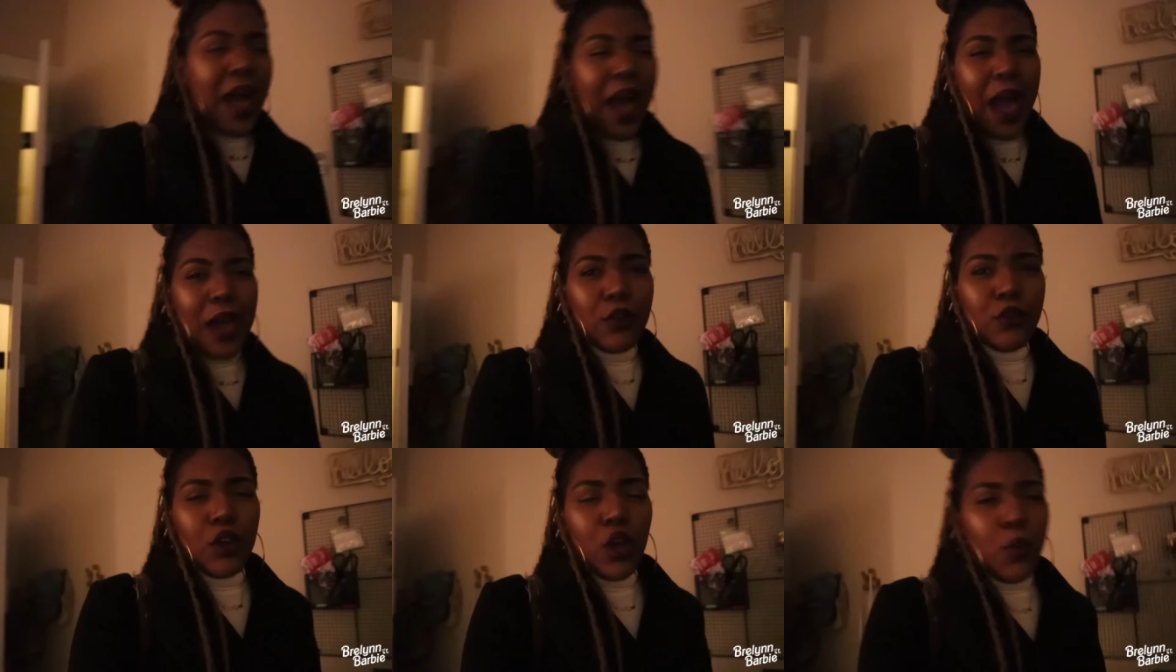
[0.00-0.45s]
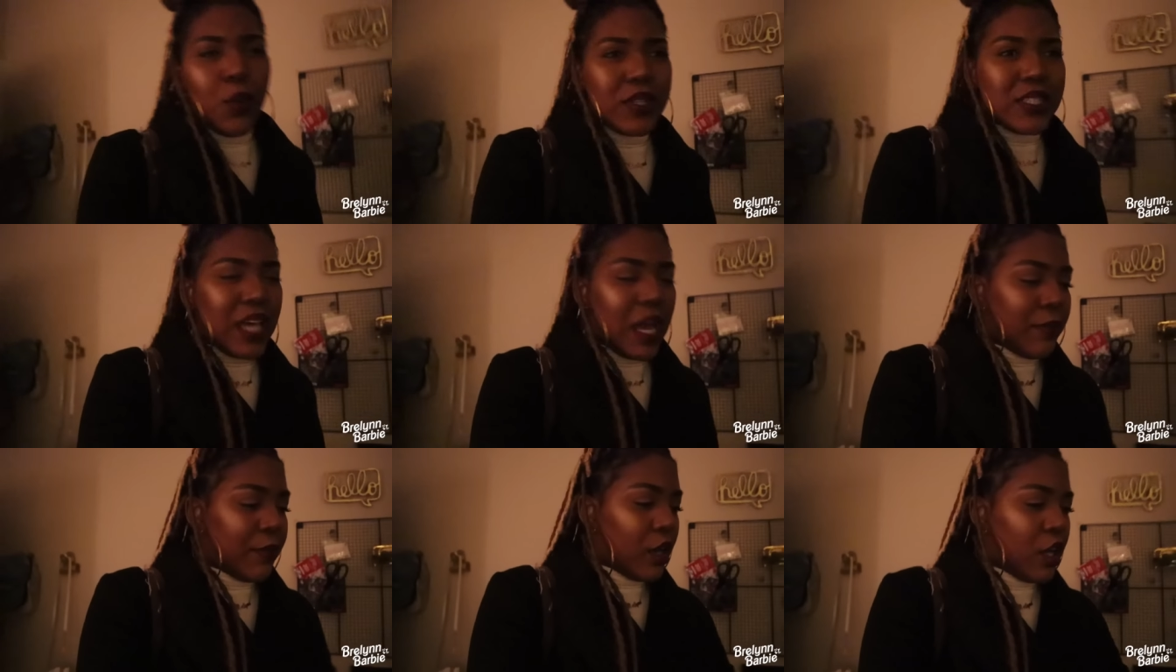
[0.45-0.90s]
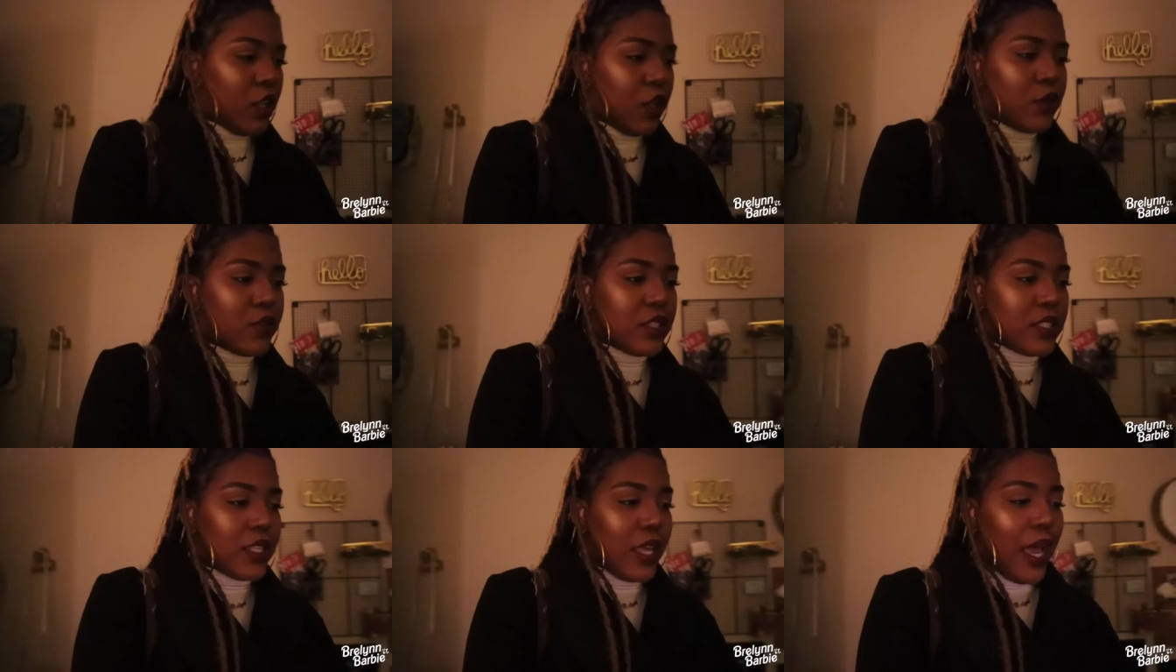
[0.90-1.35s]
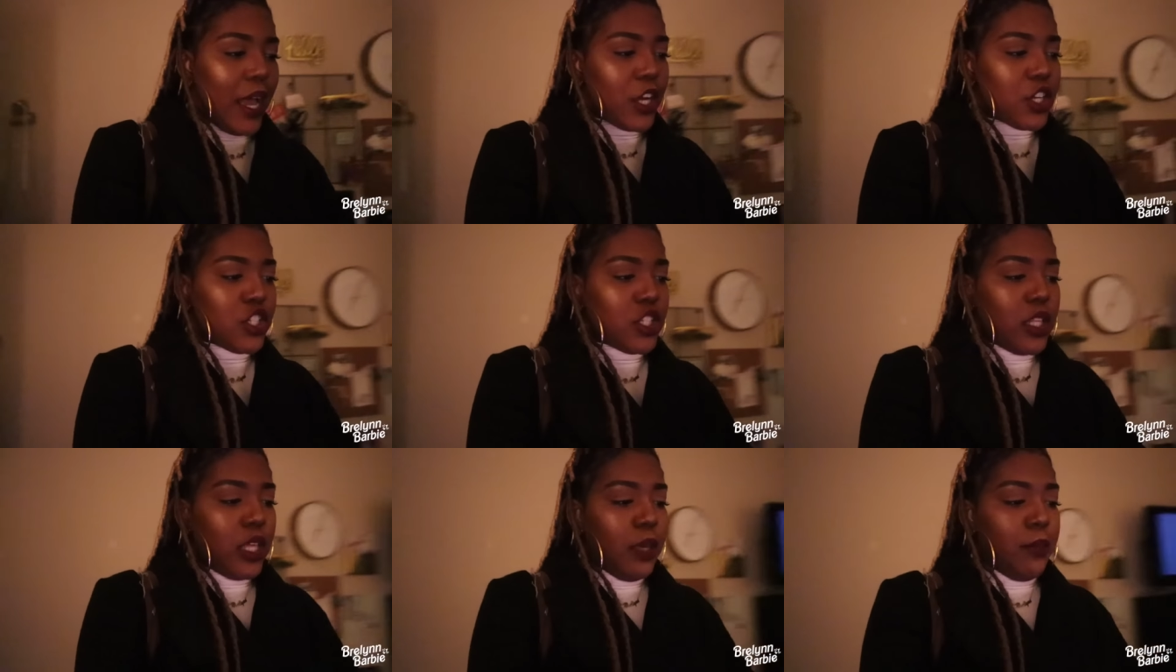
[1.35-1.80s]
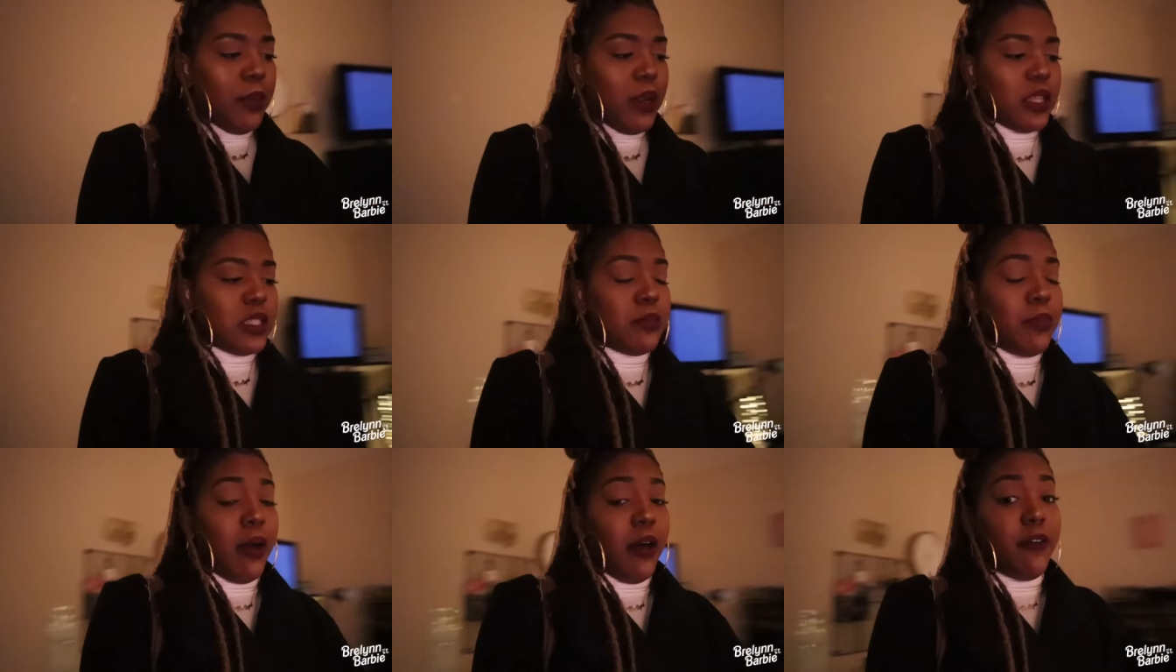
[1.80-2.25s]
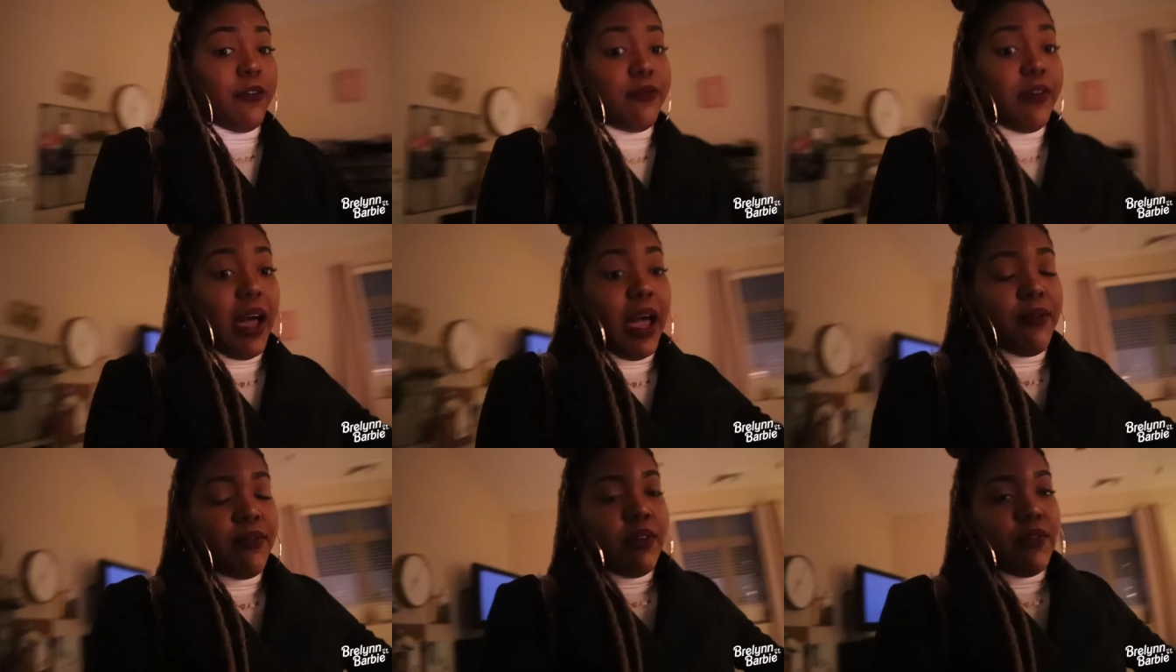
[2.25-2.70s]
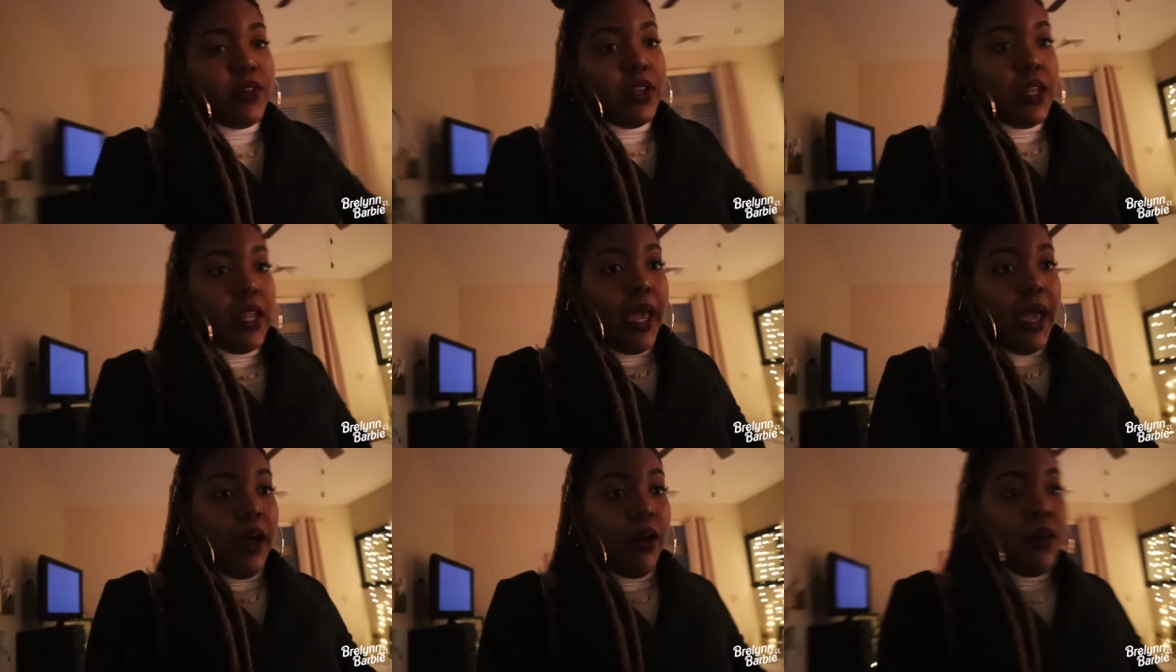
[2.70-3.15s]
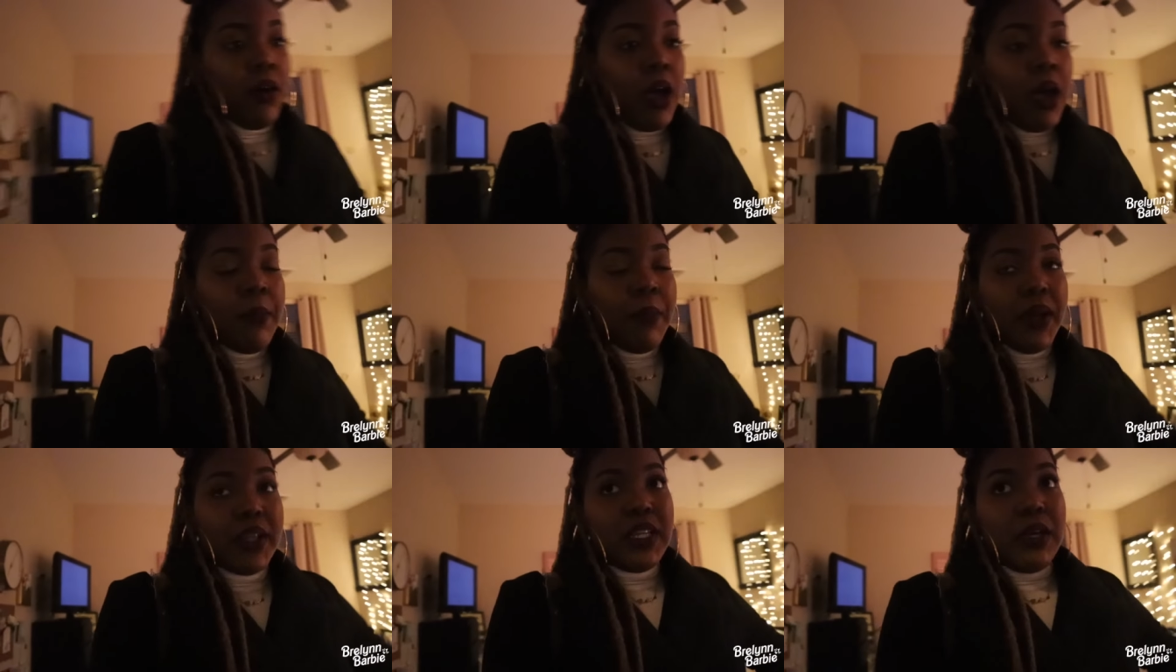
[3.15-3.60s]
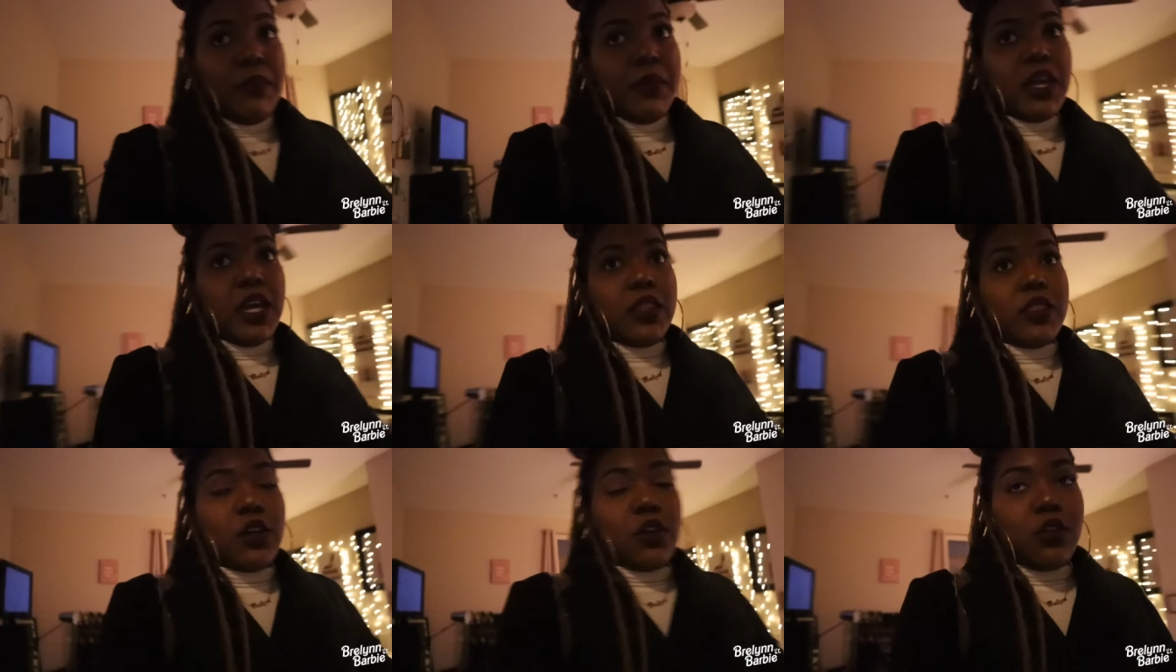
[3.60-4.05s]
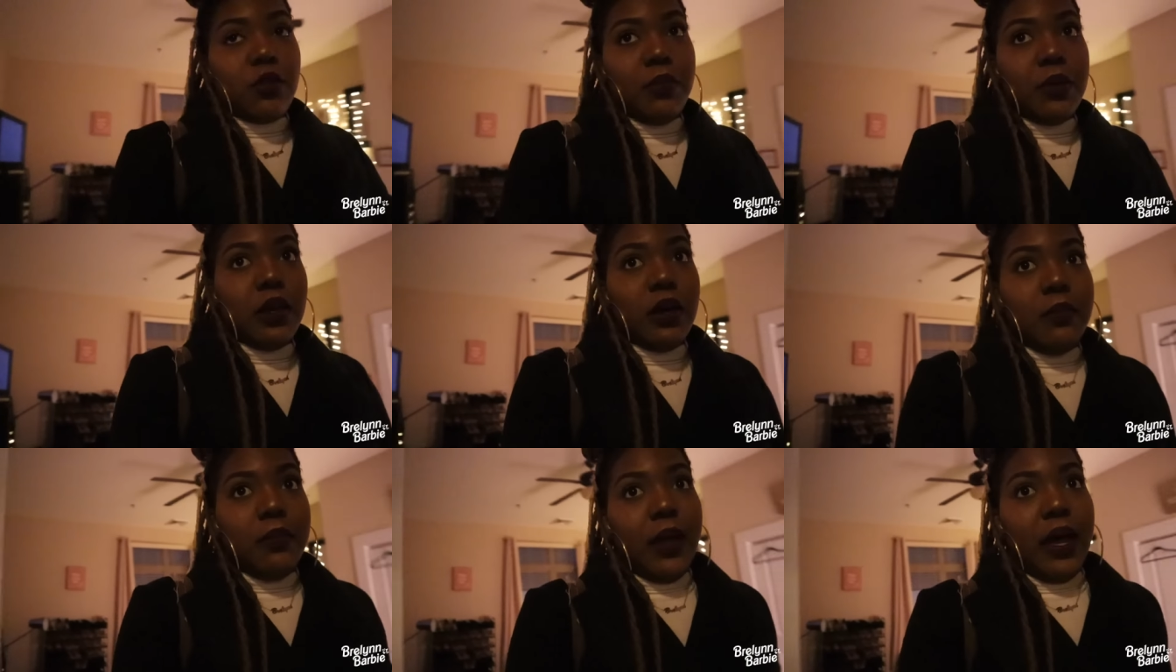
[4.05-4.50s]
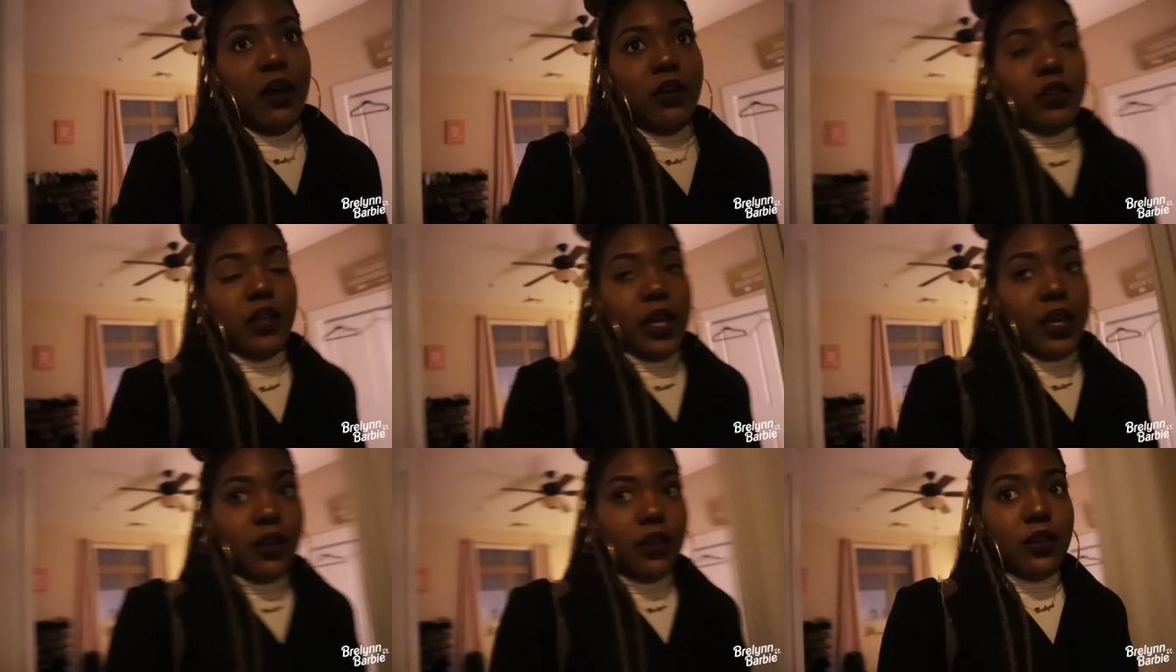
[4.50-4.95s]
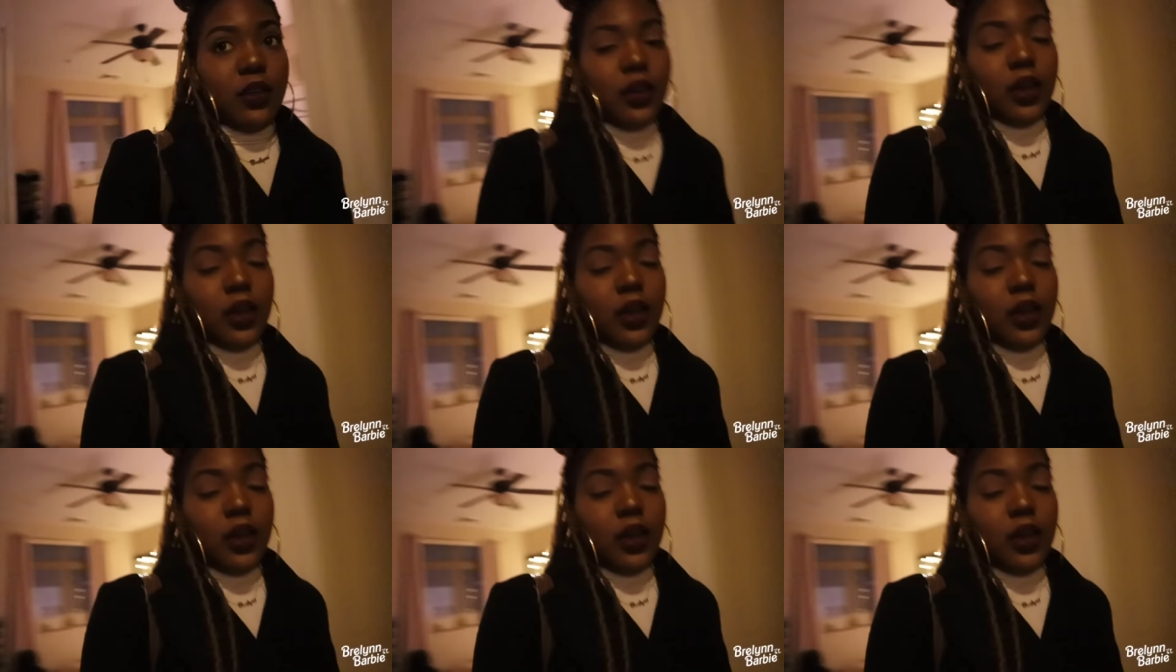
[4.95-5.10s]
I don't know what time it closes actually, but it's about 5:50 now. By the time I get there, it'll be about like